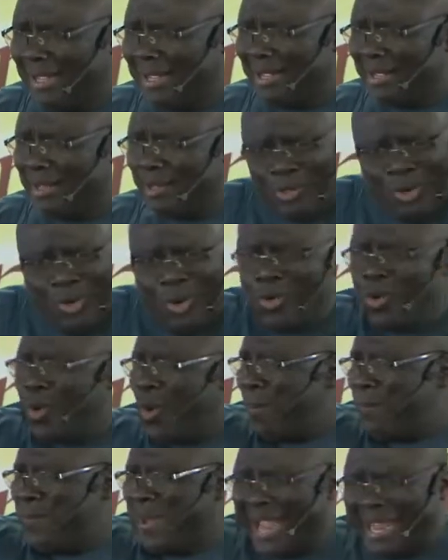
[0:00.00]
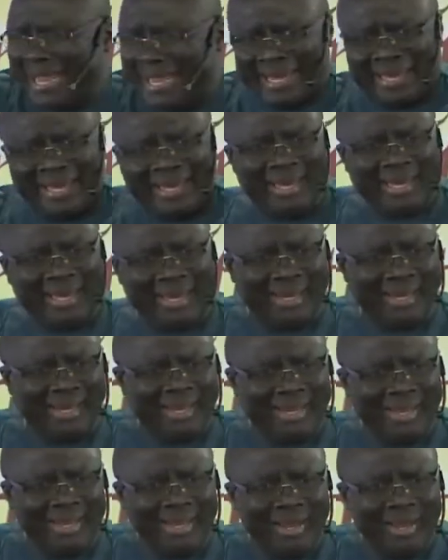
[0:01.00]
You don't go begging
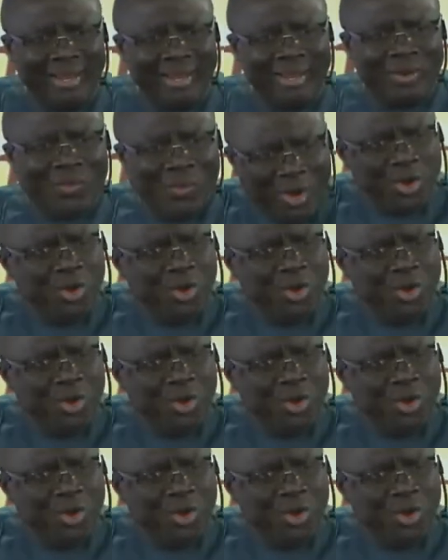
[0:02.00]
when